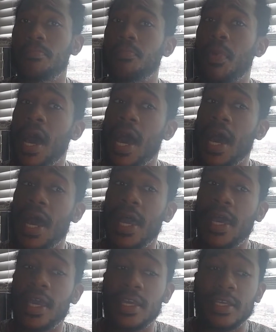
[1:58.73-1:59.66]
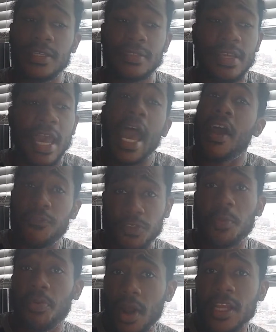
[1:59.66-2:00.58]
by half
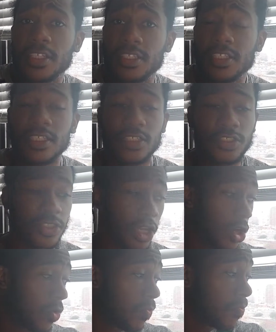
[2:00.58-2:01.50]
the price. So